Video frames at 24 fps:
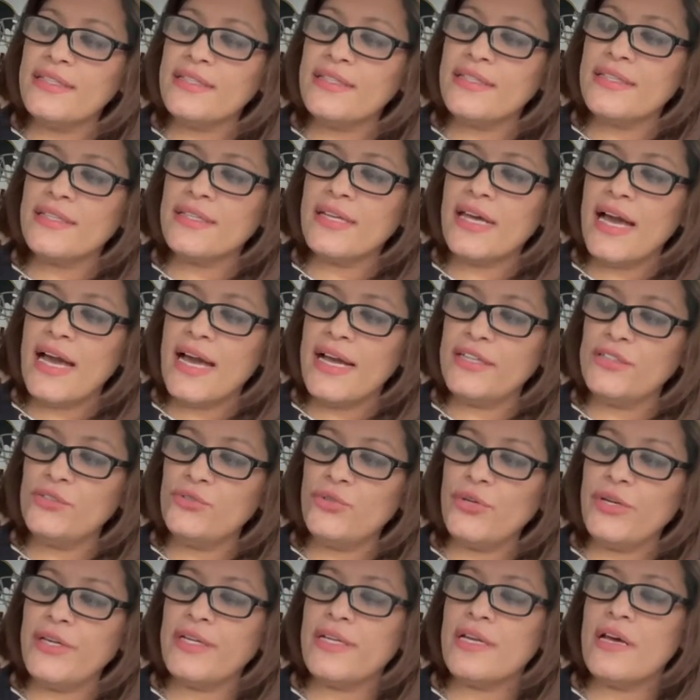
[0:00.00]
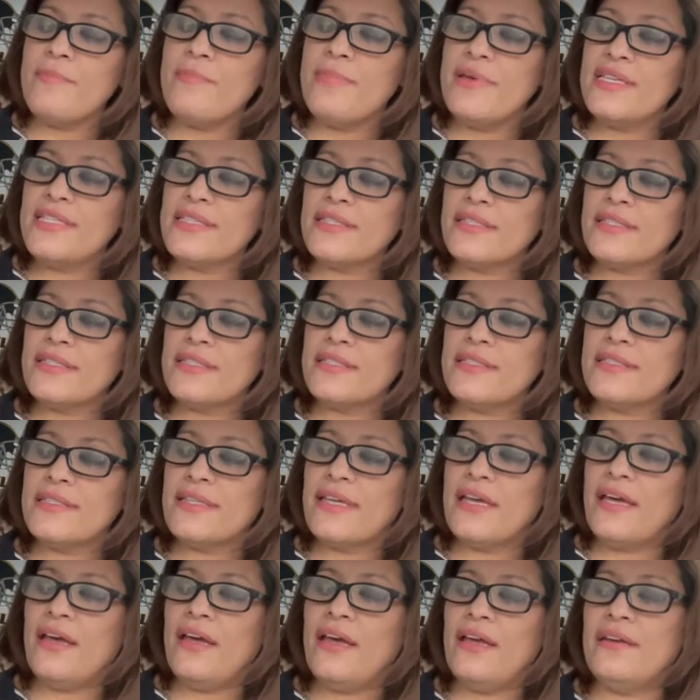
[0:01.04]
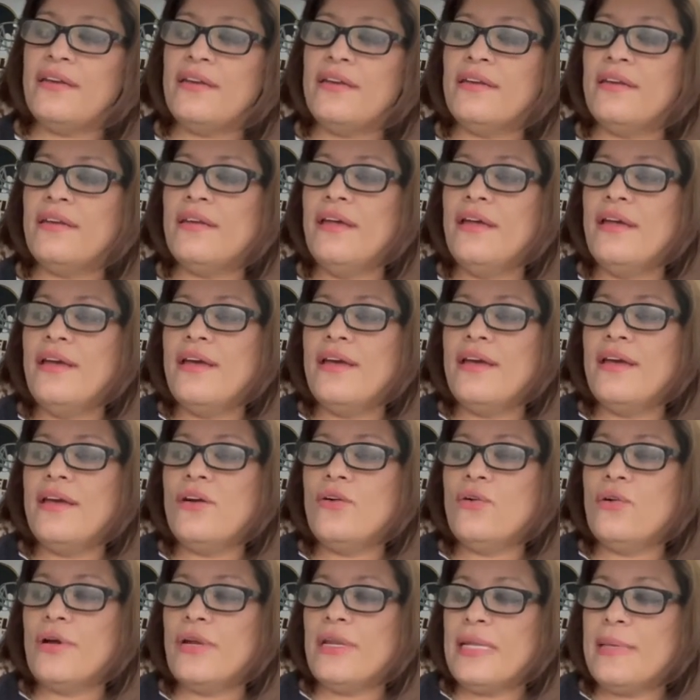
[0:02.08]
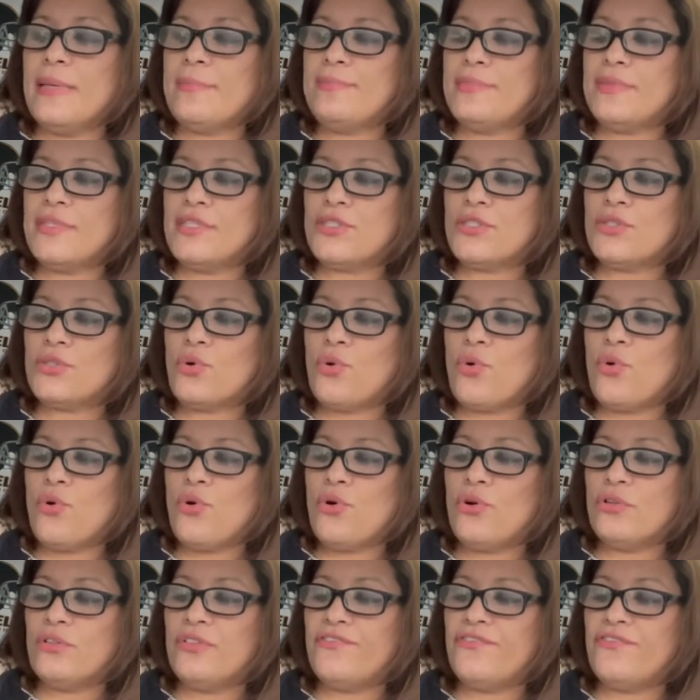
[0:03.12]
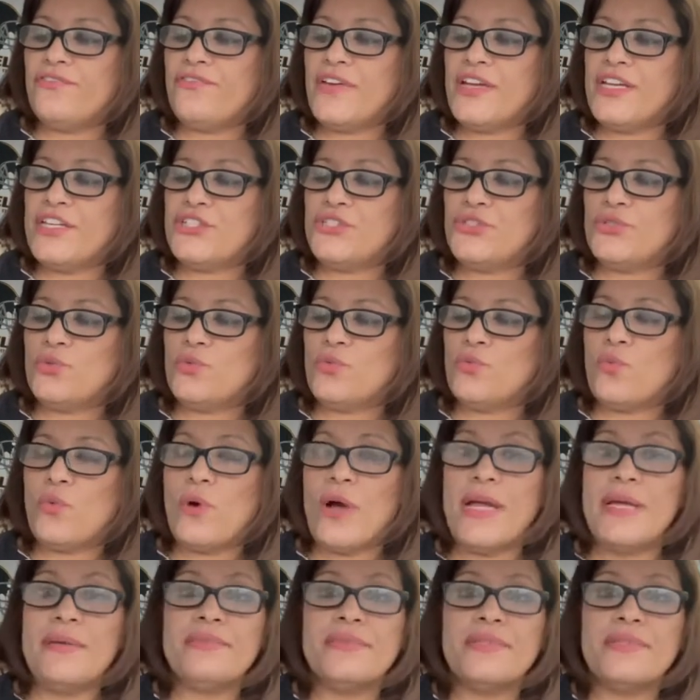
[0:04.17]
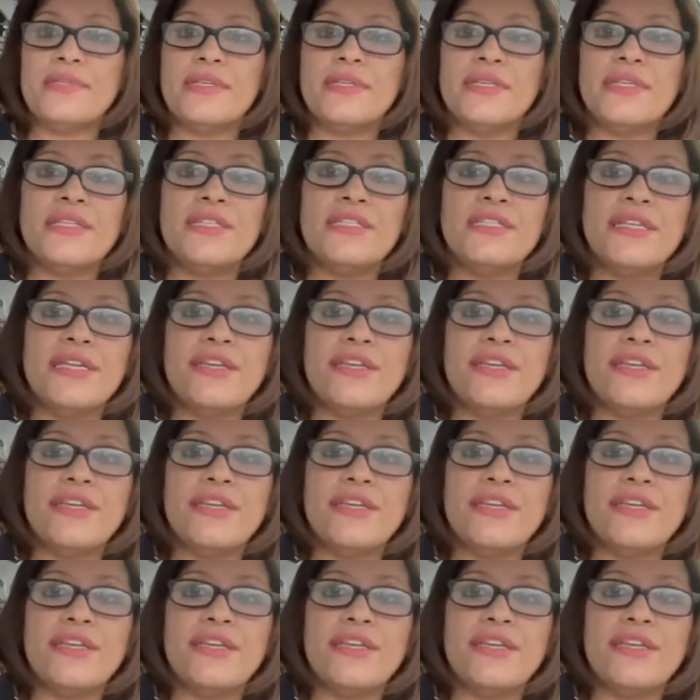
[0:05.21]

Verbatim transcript: and Hydrate Hibiscus and Eucalyptus Oral Facial Wipes. It is a